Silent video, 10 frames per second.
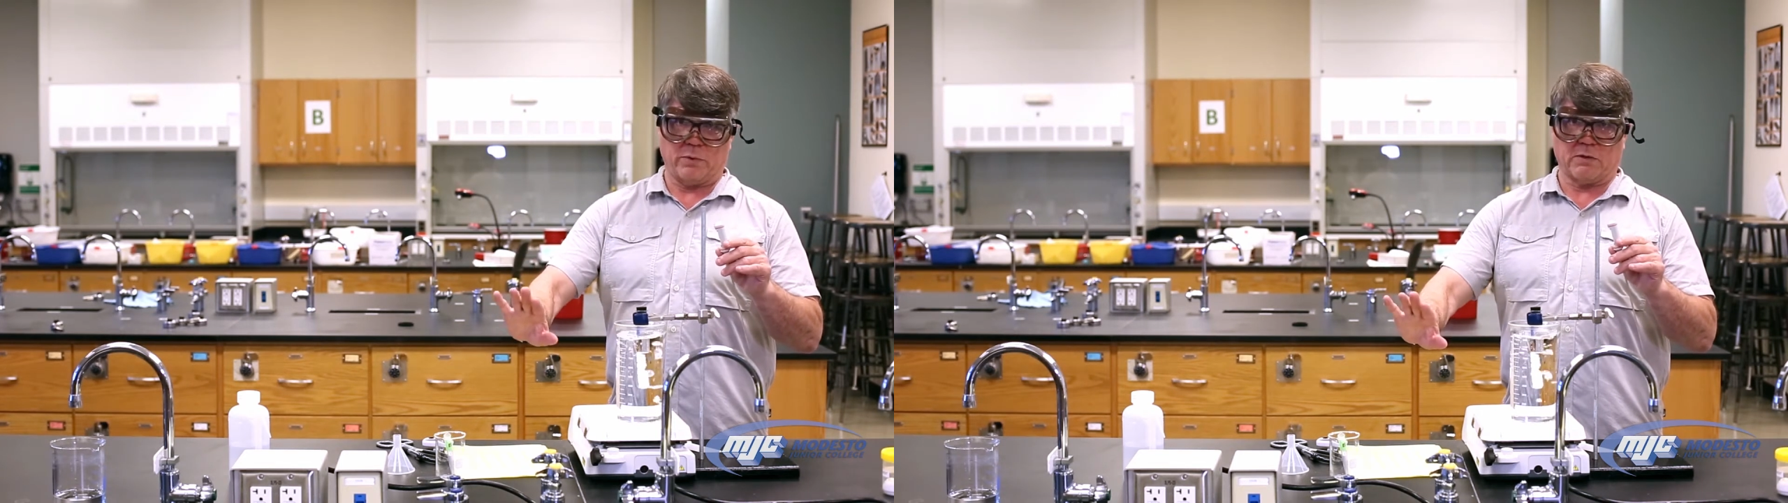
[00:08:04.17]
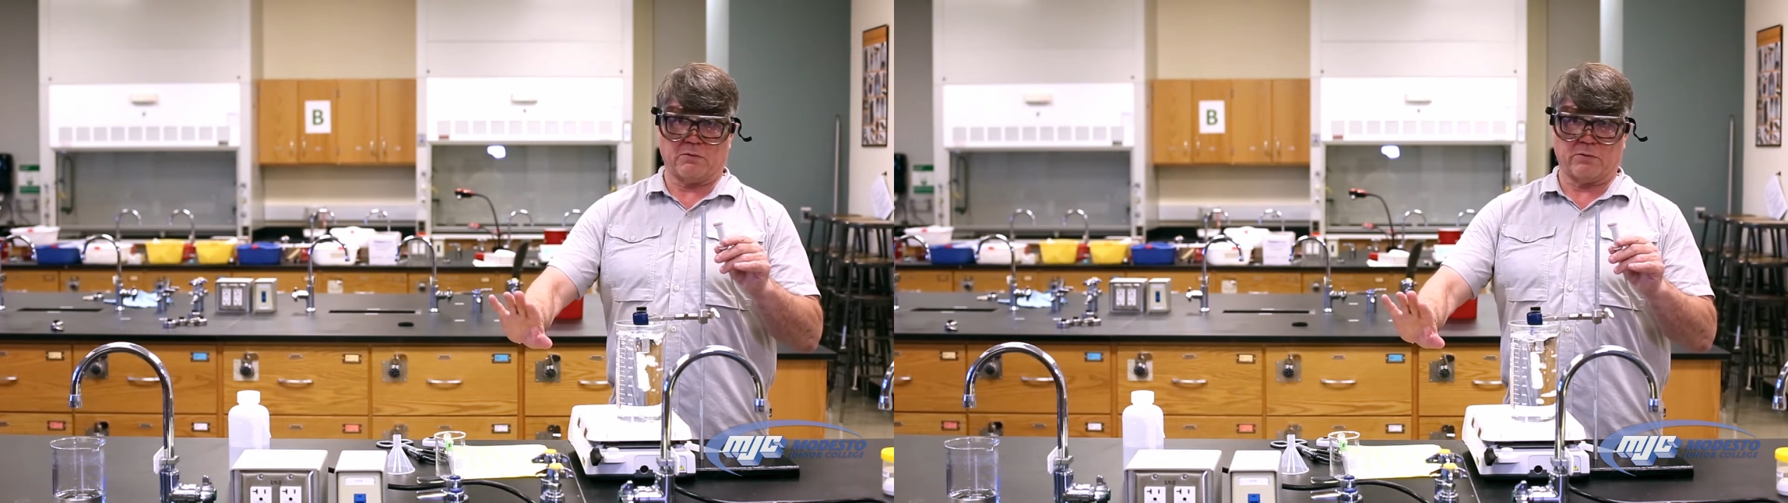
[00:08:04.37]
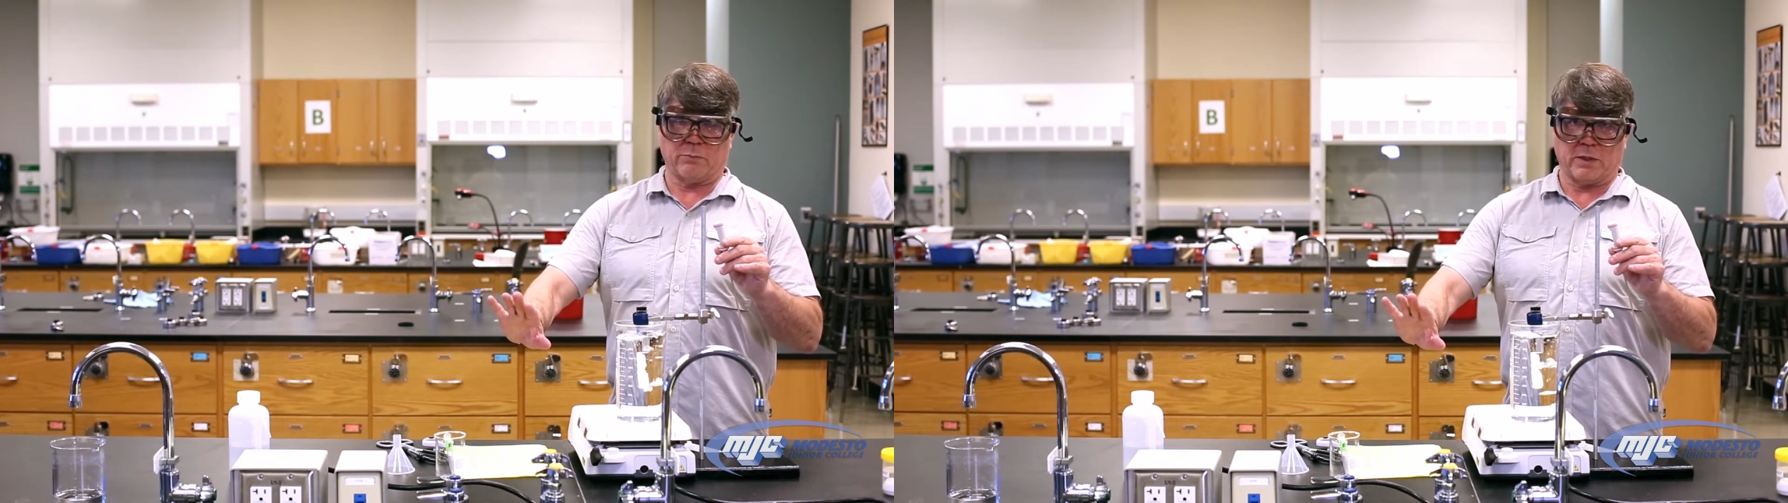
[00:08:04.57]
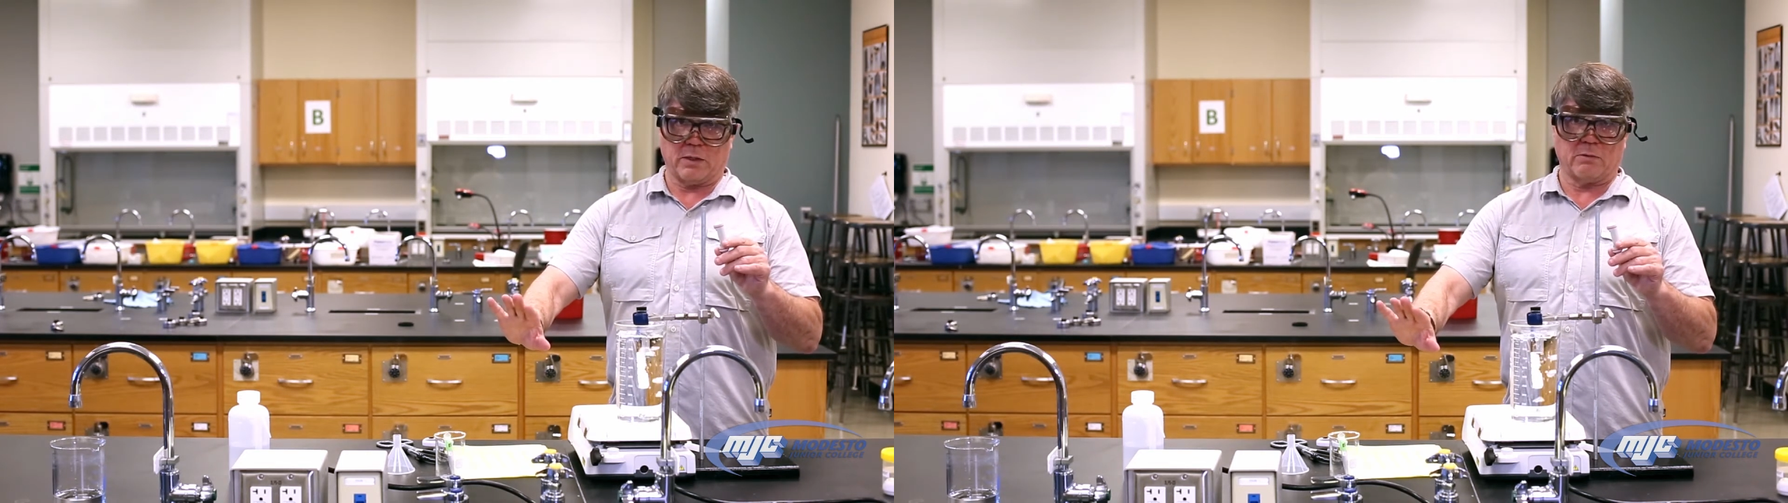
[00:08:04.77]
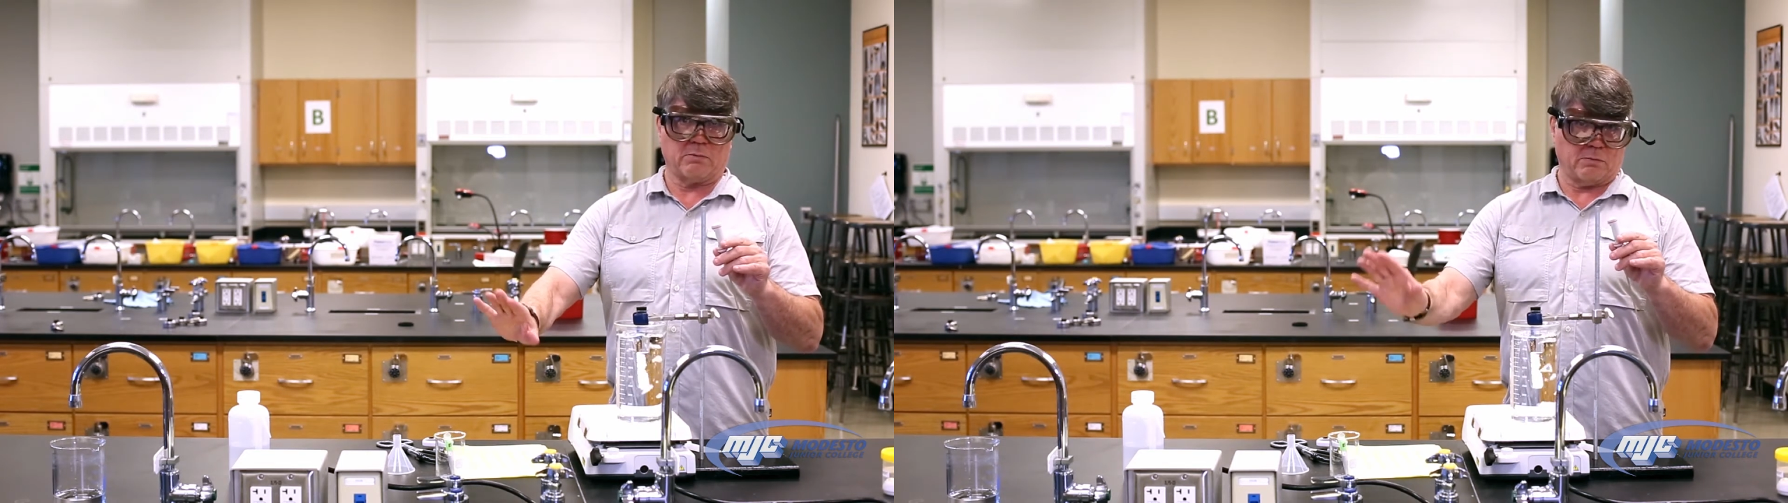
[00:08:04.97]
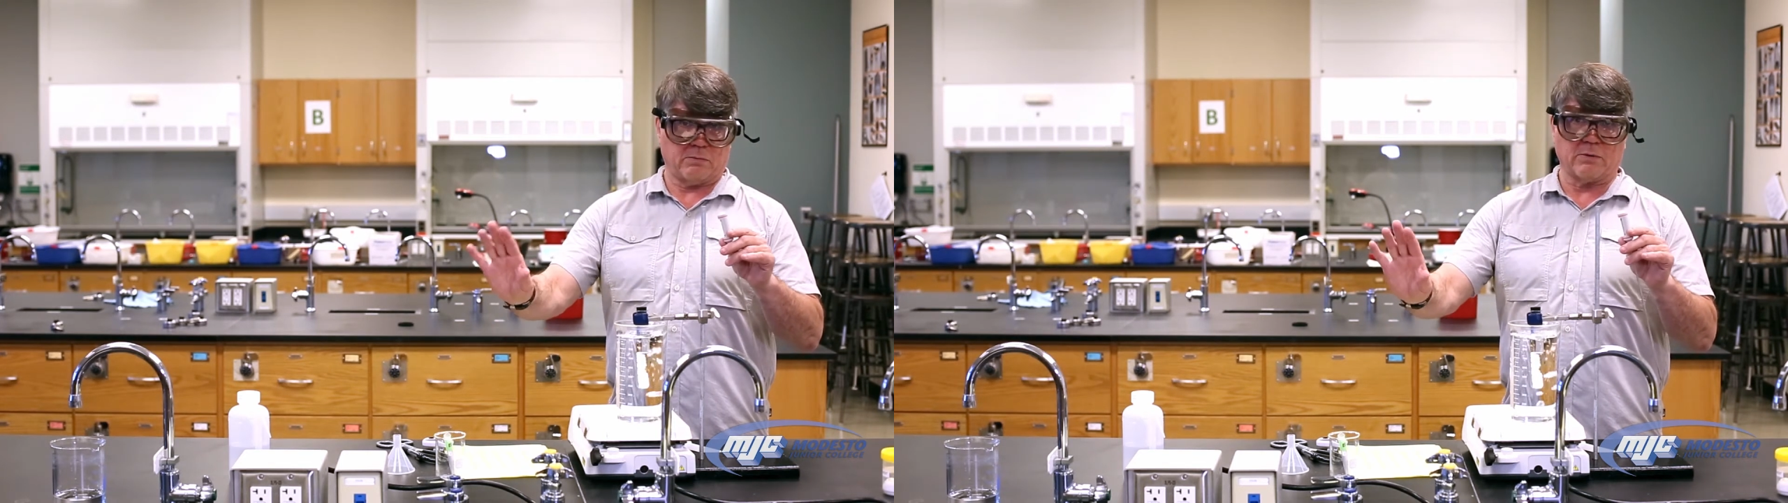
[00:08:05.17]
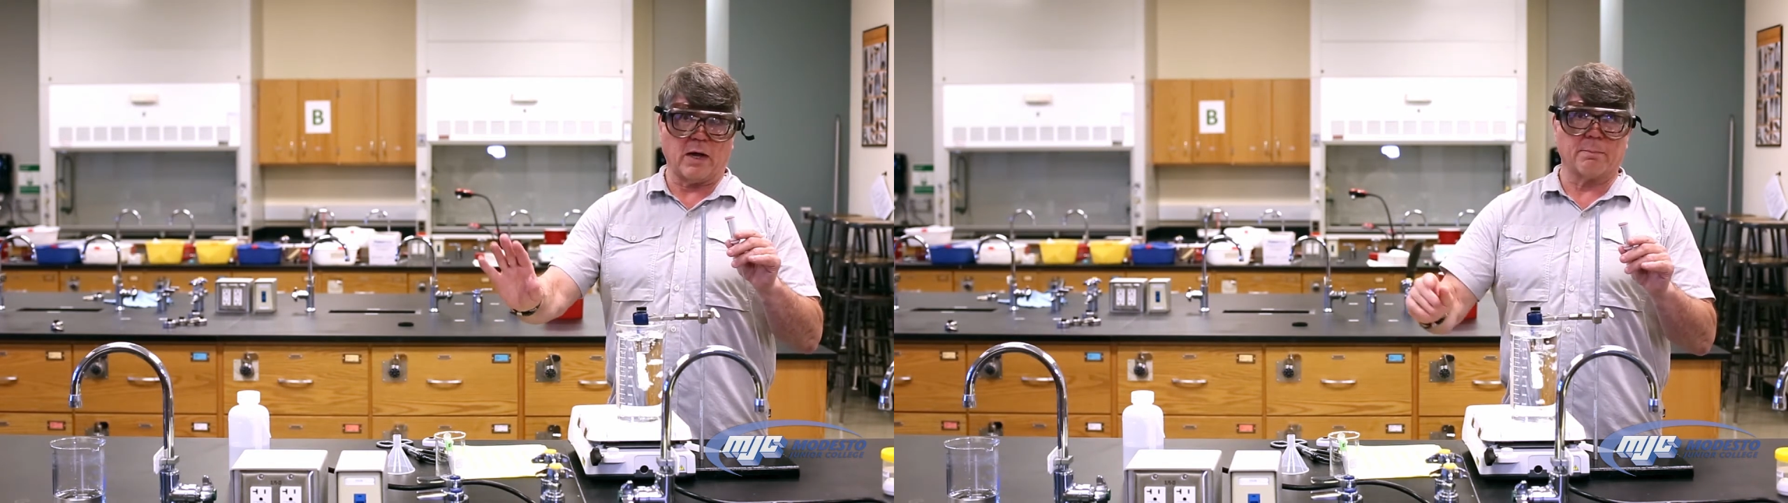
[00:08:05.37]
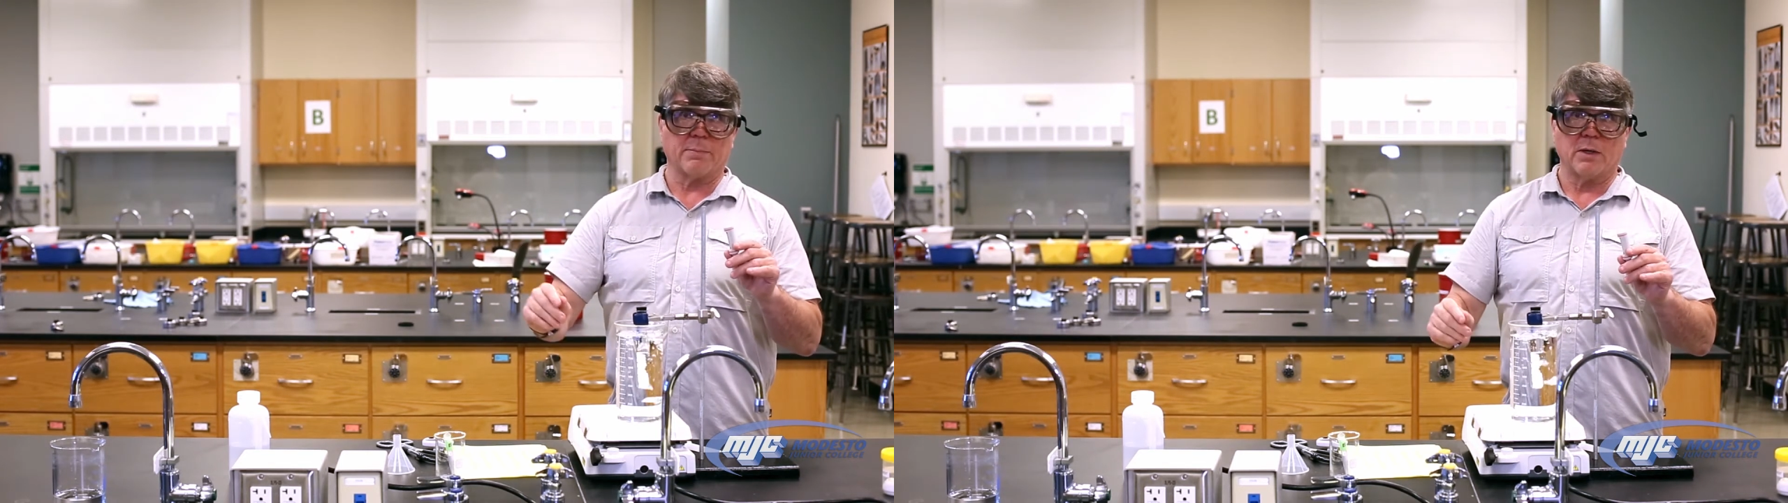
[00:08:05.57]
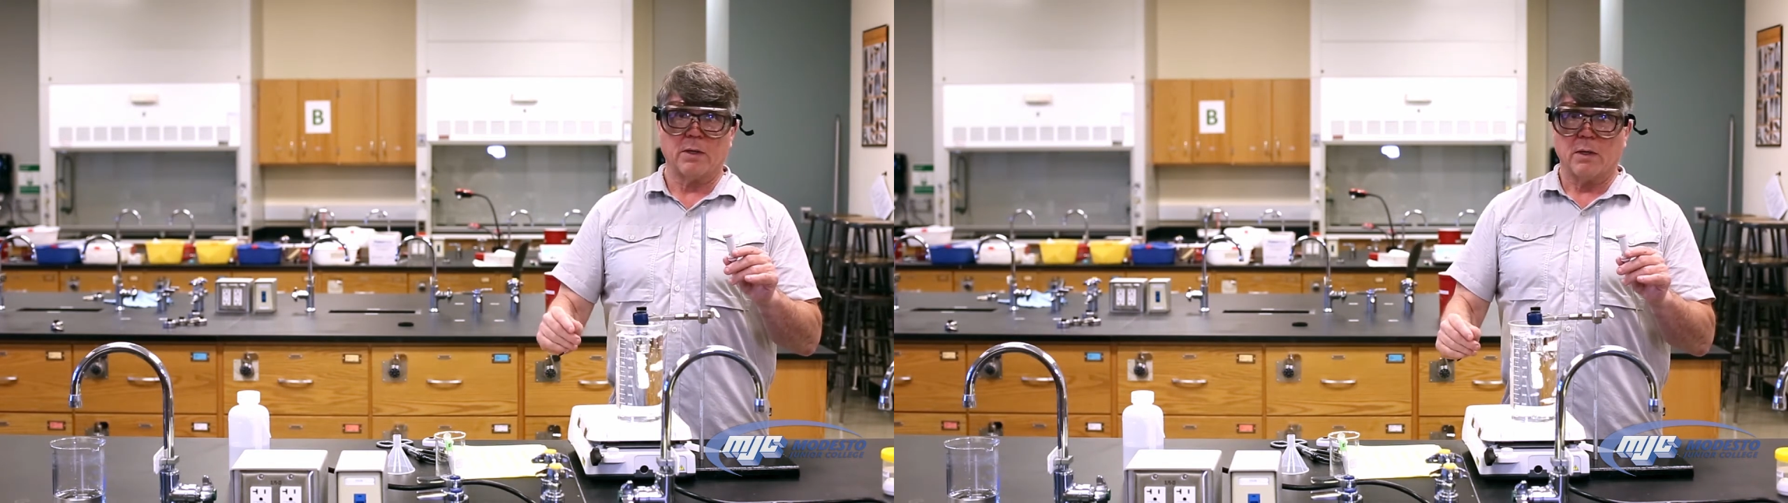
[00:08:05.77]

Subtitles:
we can stop.